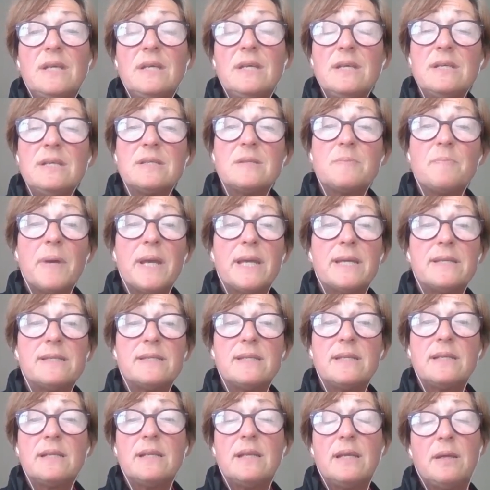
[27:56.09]
is
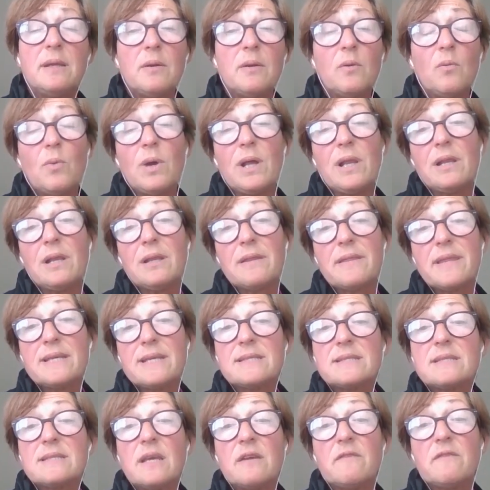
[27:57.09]
basically, well, they
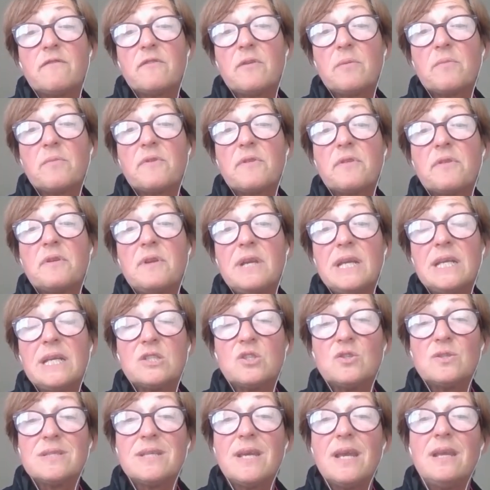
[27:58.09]
say from 3
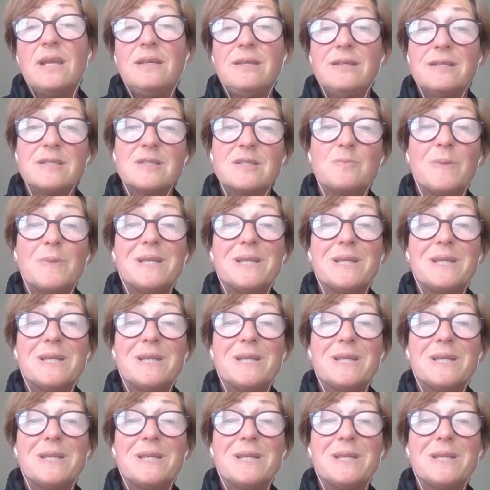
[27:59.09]
to 10 years,